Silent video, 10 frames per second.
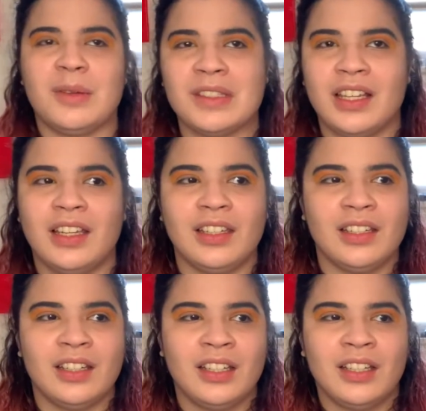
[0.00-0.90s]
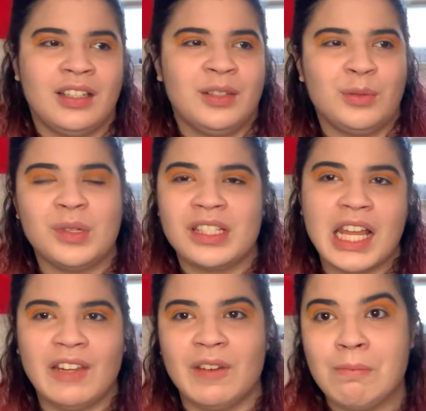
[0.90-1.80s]
I was like, what does
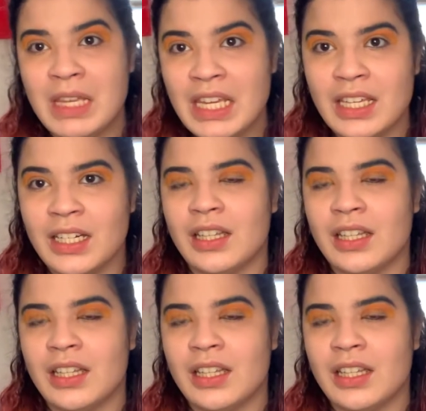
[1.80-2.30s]
that even mean?